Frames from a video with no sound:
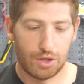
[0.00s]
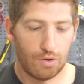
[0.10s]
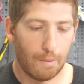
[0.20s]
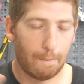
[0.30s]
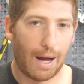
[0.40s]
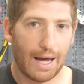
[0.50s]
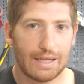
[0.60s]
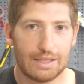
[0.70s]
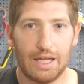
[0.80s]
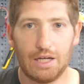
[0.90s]
you buy
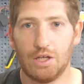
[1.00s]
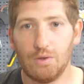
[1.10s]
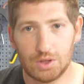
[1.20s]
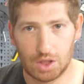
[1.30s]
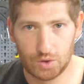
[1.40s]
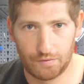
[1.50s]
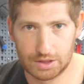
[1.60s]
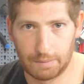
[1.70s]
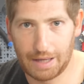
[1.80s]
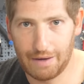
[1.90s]
it and then use Zwift
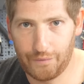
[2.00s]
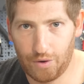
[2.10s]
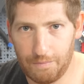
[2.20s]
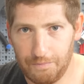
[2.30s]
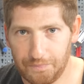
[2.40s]
as a platform.